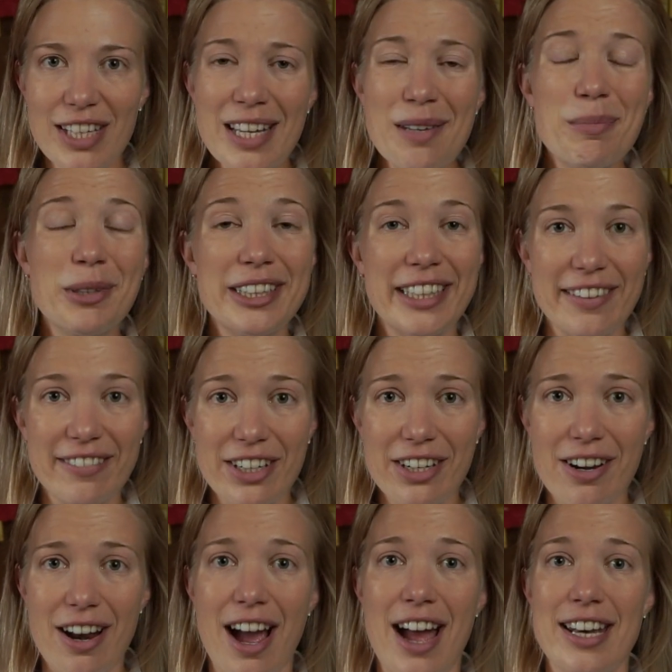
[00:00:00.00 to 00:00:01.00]
And believe it
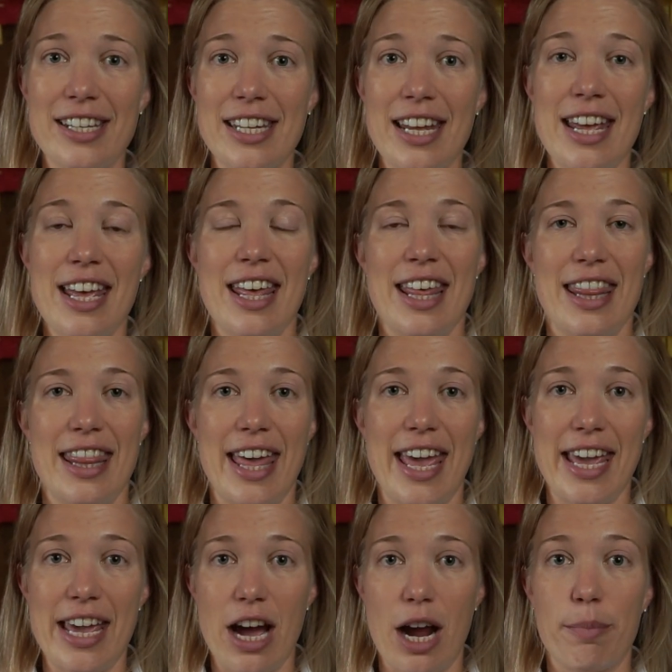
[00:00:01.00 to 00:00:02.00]
or not,
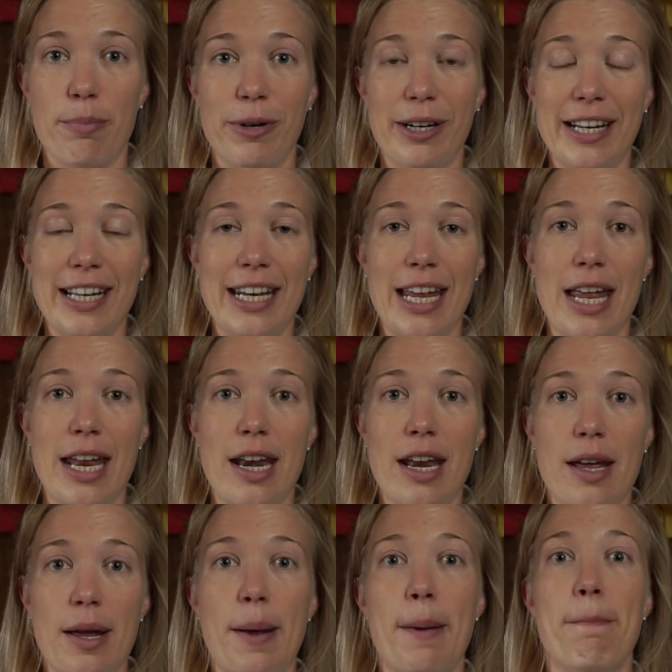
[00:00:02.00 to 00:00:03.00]
they are bringing in